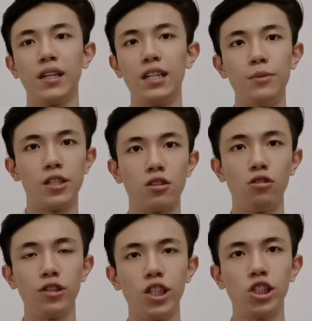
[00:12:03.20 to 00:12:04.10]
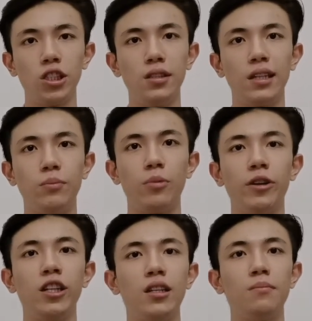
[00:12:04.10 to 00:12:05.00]
my name is Ong Dishan and my
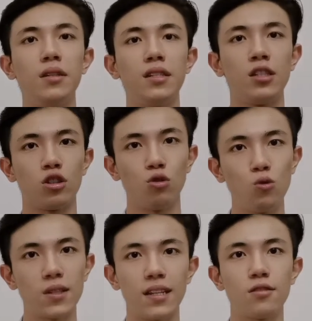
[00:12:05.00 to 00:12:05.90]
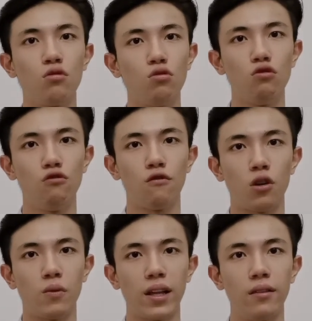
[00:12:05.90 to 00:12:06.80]
record number is
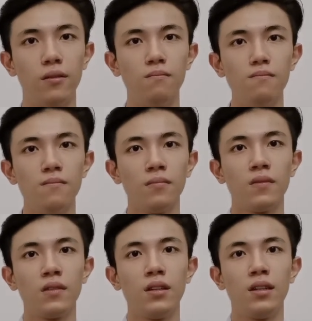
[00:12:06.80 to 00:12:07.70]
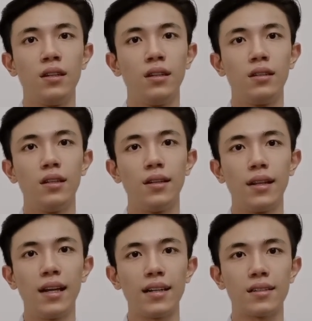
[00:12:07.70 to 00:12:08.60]
262241. The
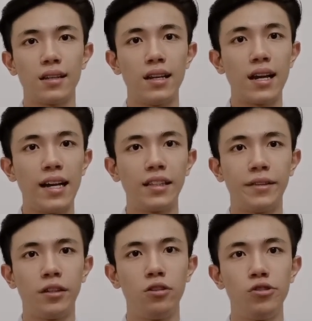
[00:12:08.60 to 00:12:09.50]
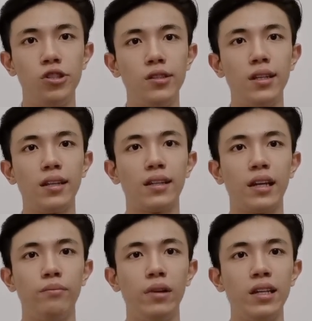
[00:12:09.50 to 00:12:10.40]
next AI technology that
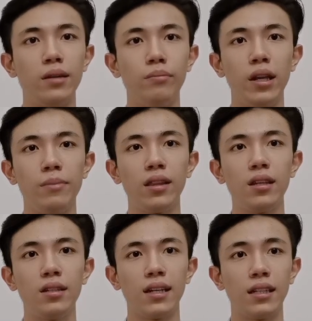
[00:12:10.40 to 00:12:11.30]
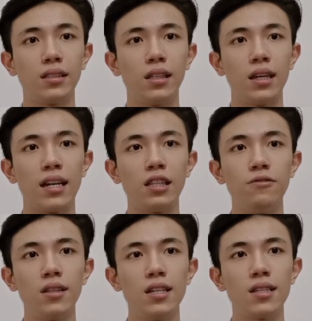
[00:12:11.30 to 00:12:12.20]
can be implemented at the
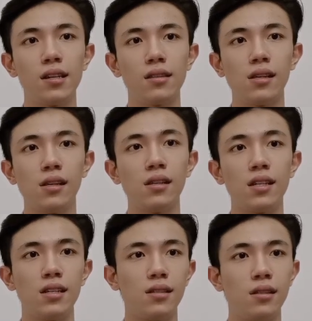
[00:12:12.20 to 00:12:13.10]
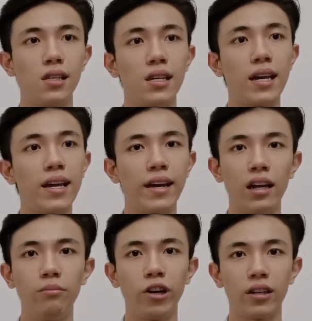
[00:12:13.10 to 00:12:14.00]
activity center is the
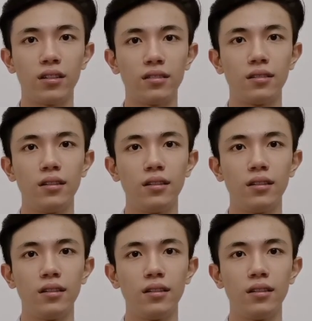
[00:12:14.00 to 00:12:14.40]
AI bracket.